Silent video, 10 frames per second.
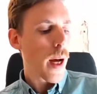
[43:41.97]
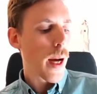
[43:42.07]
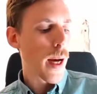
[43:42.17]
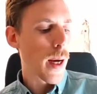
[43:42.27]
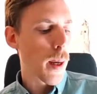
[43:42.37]

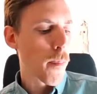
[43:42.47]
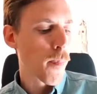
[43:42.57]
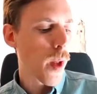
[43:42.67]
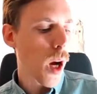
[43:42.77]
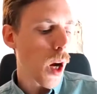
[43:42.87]

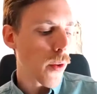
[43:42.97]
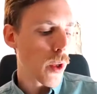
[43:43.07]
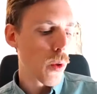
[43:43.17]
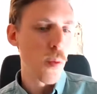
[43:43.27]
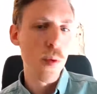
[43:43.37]
Other
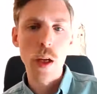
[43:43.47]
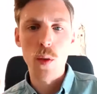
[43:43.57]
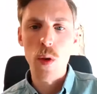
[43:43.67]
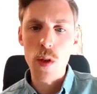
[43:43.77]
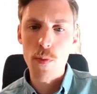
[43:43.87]
groups like
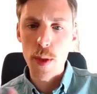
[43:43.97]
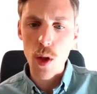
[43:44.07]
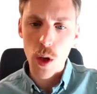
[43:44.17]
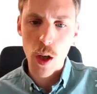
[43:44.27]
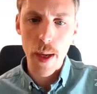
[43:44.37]
the ones I've been
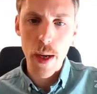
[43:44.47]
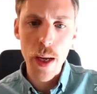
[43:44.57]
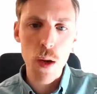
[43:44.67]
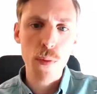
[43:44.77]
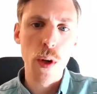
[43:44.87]
talking about
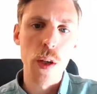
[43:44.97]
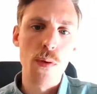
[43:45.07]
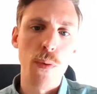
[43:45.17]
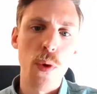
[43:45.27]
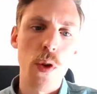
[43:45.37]
now, Fridays
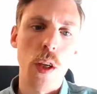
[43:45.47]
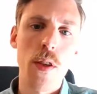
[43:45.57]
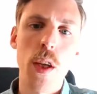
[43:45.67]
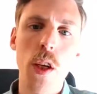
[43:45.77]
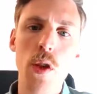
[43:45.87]
for Future and
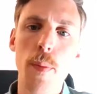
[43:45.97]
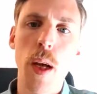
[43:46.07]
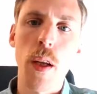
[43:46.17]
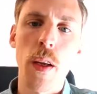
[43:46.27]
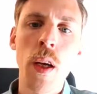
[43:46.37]
Extinction
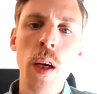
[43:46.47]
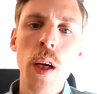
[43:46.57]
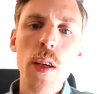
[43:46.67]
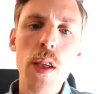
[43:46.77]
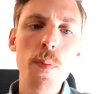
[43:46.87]
Rebellion,
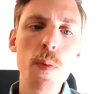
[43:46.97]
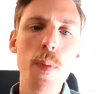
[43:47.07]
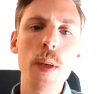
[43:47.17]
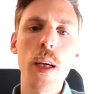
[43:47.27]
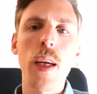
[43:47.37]
seem to
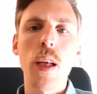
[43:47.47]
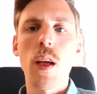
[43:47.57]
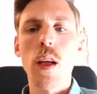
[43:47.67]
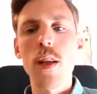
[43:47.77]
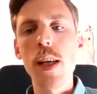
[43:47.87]
be
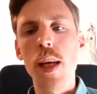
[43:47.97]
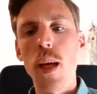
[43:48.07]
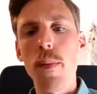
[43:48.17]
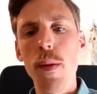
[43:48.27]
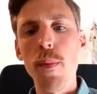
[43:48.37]

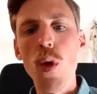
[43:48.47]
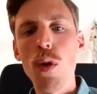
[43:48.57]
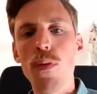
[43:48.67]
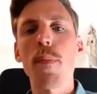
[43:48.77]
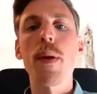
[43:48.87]
taking a bit more
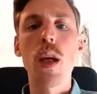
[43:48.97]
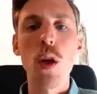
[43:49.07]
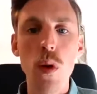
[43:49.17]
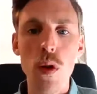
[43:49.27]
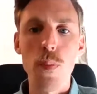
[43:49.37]
of an
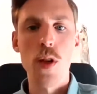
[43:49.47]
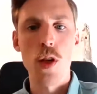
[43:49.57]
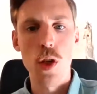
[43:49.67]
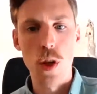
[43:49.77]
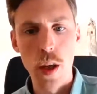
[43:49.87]
ambiguous
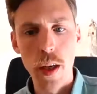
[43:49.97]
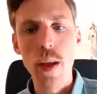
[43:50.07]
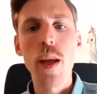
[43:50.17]
position on it.